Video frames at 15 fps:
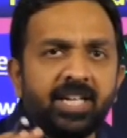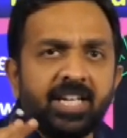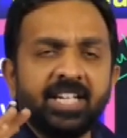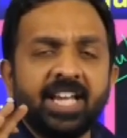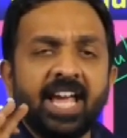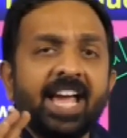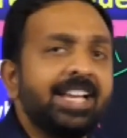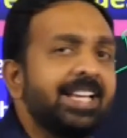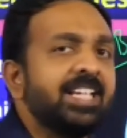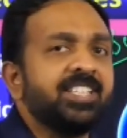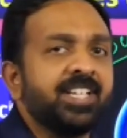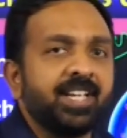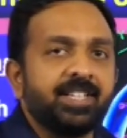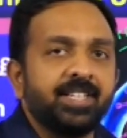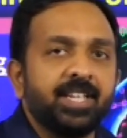in any
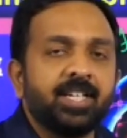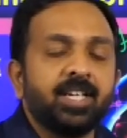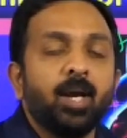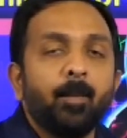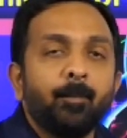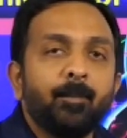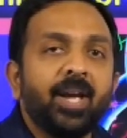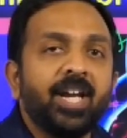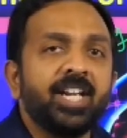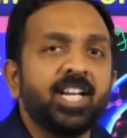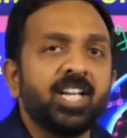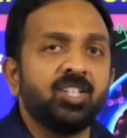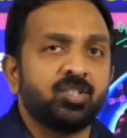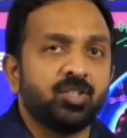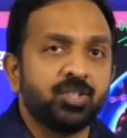technique,
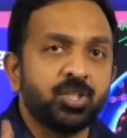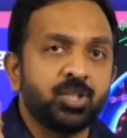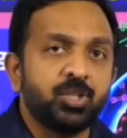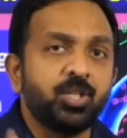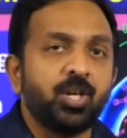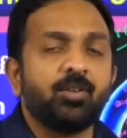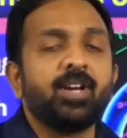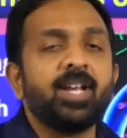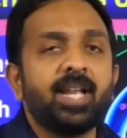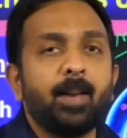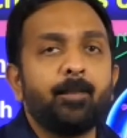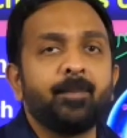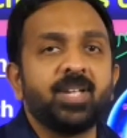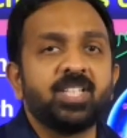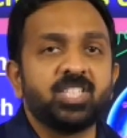maintenance of sterile
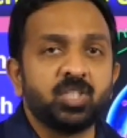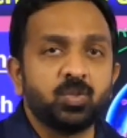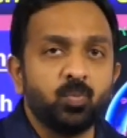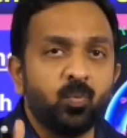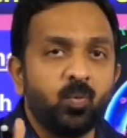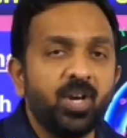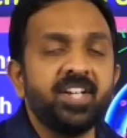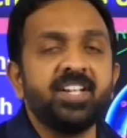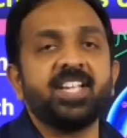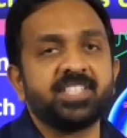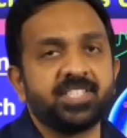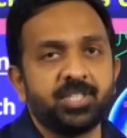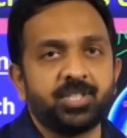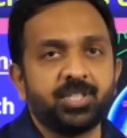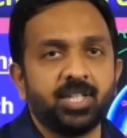ambience is very
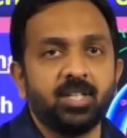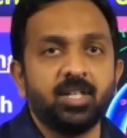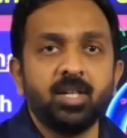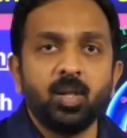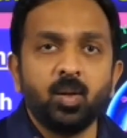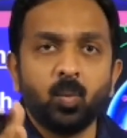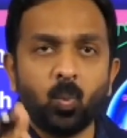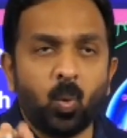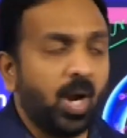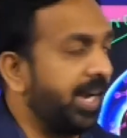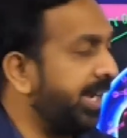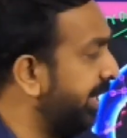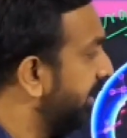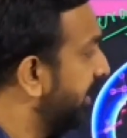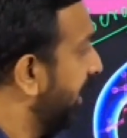essential.
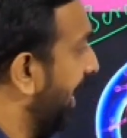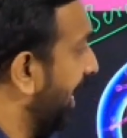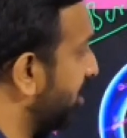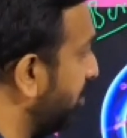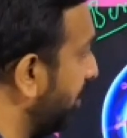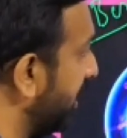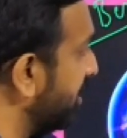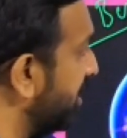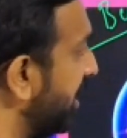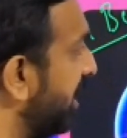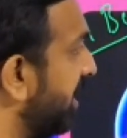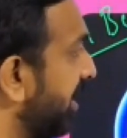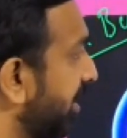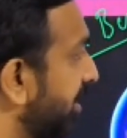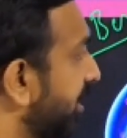Why? As you can
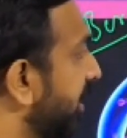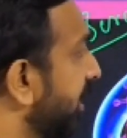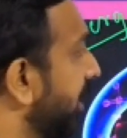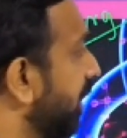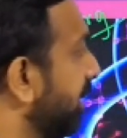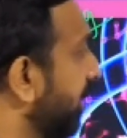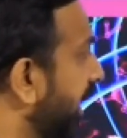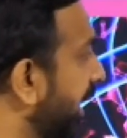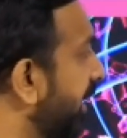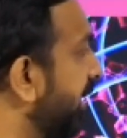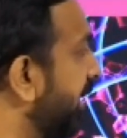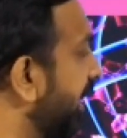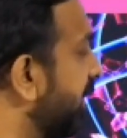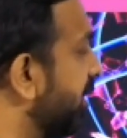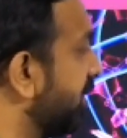see here,
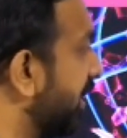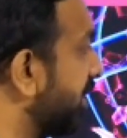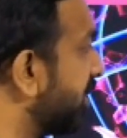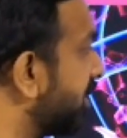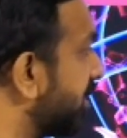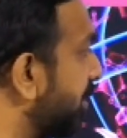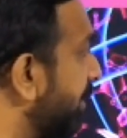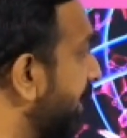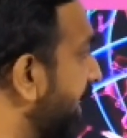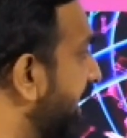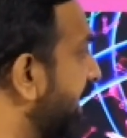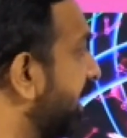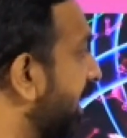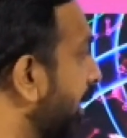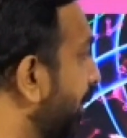it is necessary
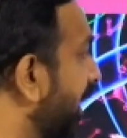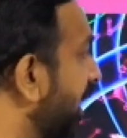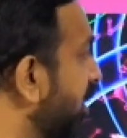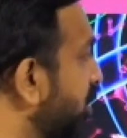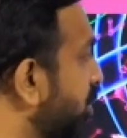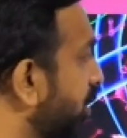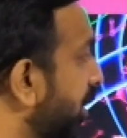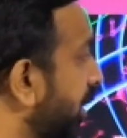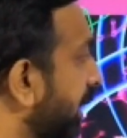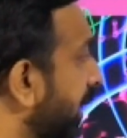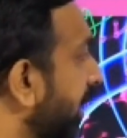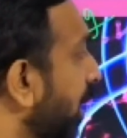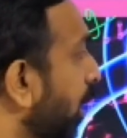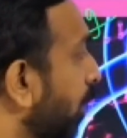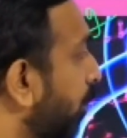in chemical
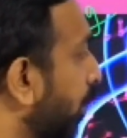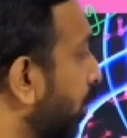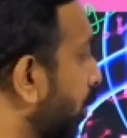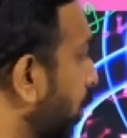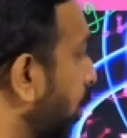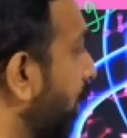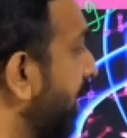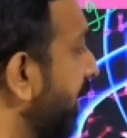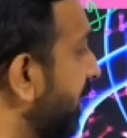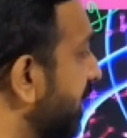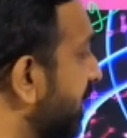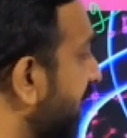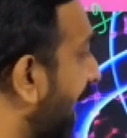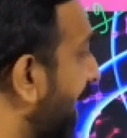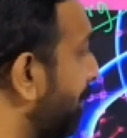engineering for growing
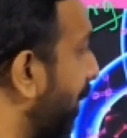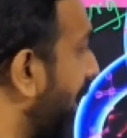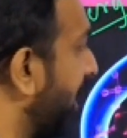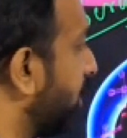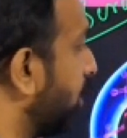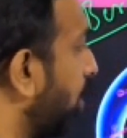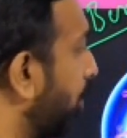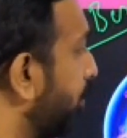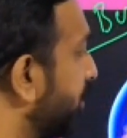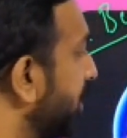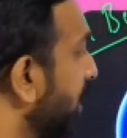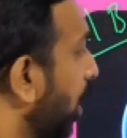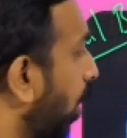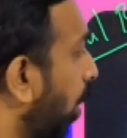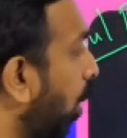desired
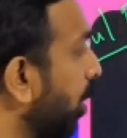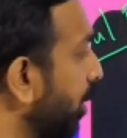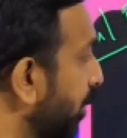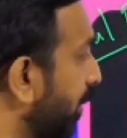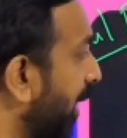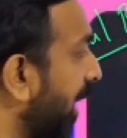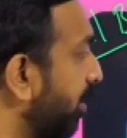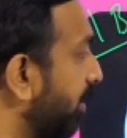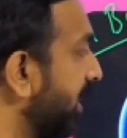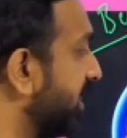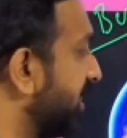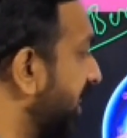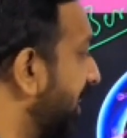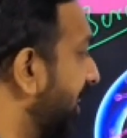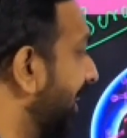microbes or
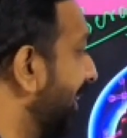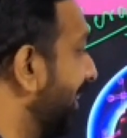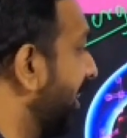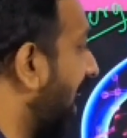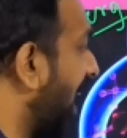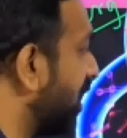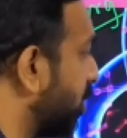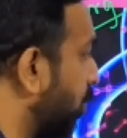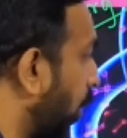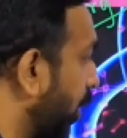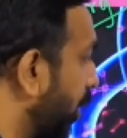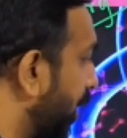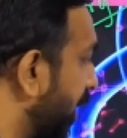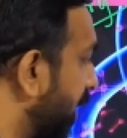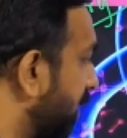eukaryotic cell in large
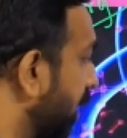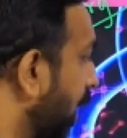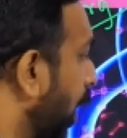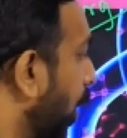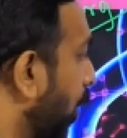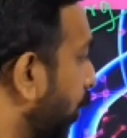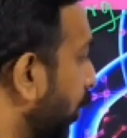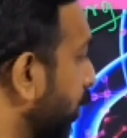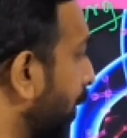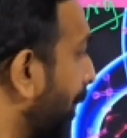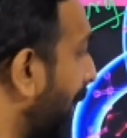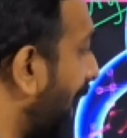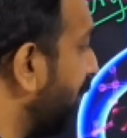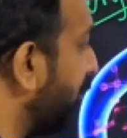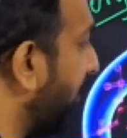quantities for the
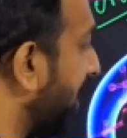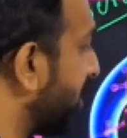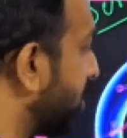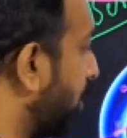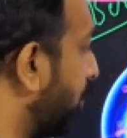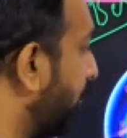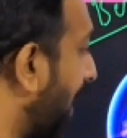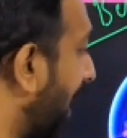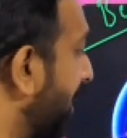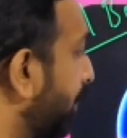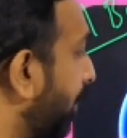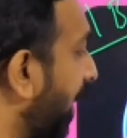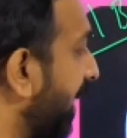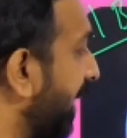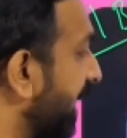manufacture of
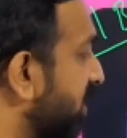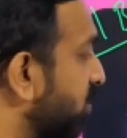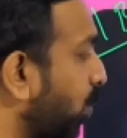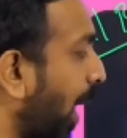antibiotics,